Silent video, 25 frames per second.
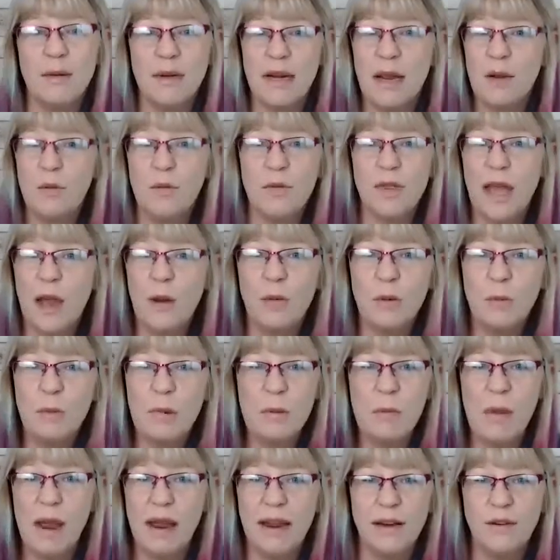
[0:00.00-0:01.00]
that would be
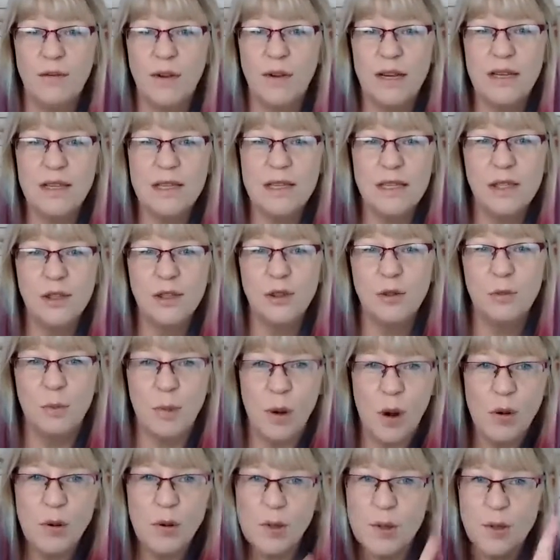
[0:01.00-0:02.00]
my advice too. But
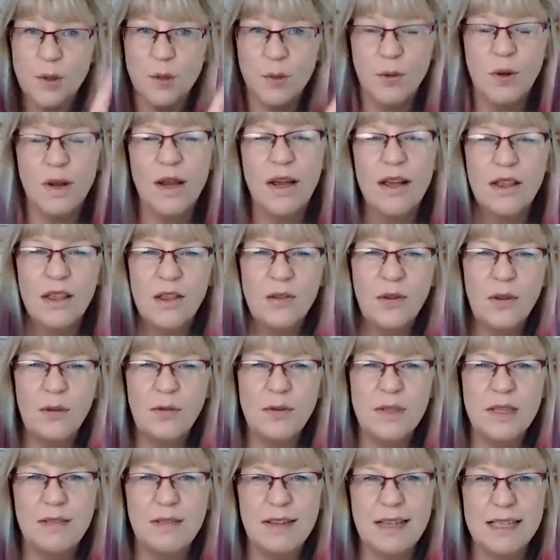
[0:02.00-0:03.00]
also the
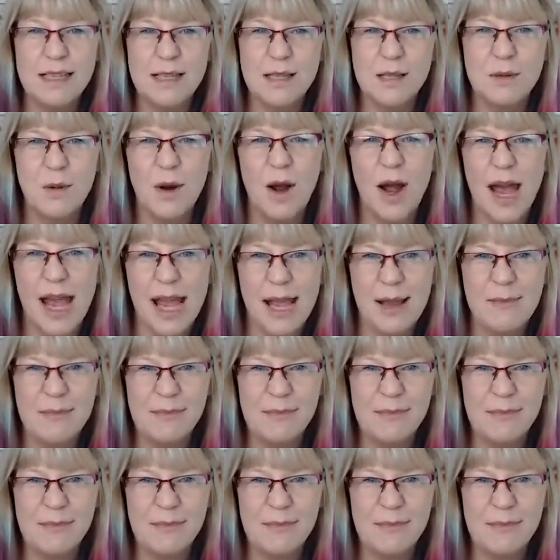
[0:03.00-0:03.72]
50 reasons why.